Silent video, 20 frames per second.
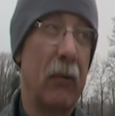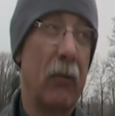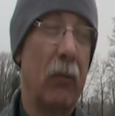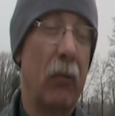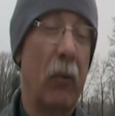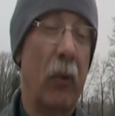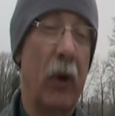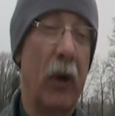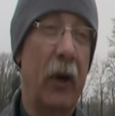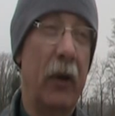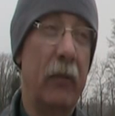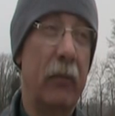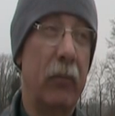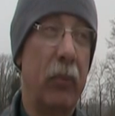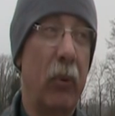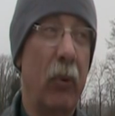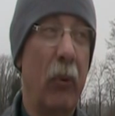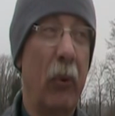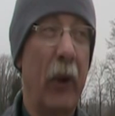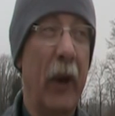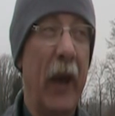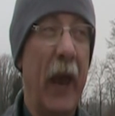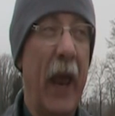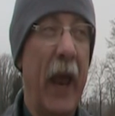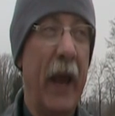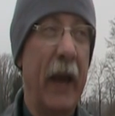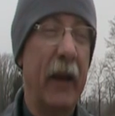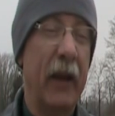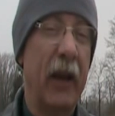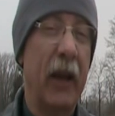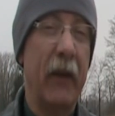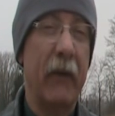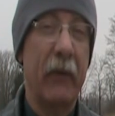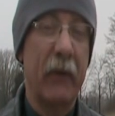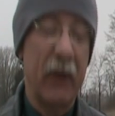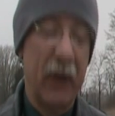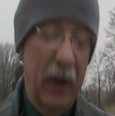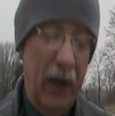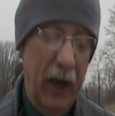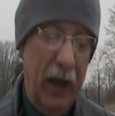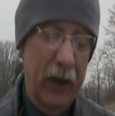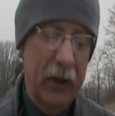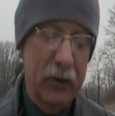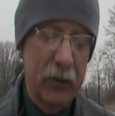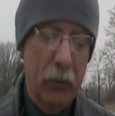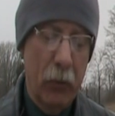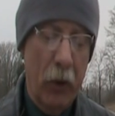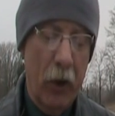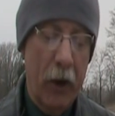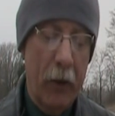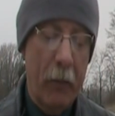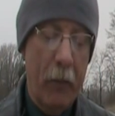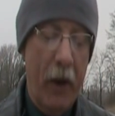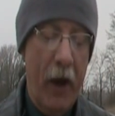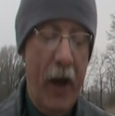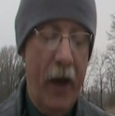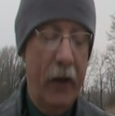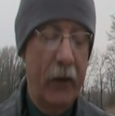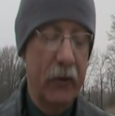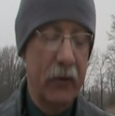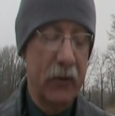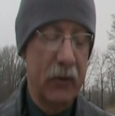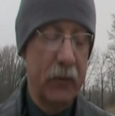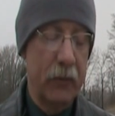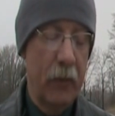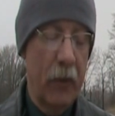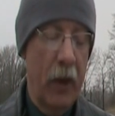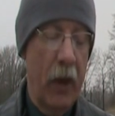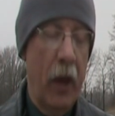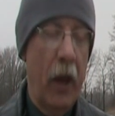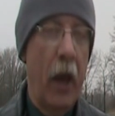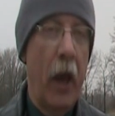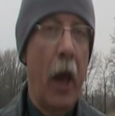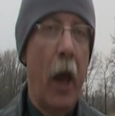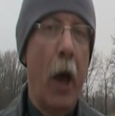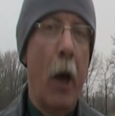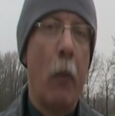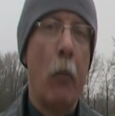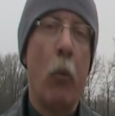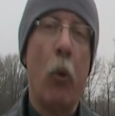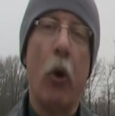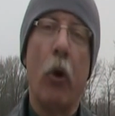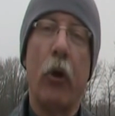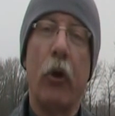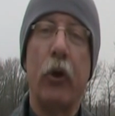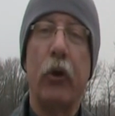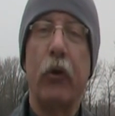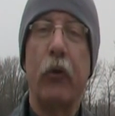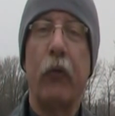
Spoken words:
1.8, give or take, square miles. More than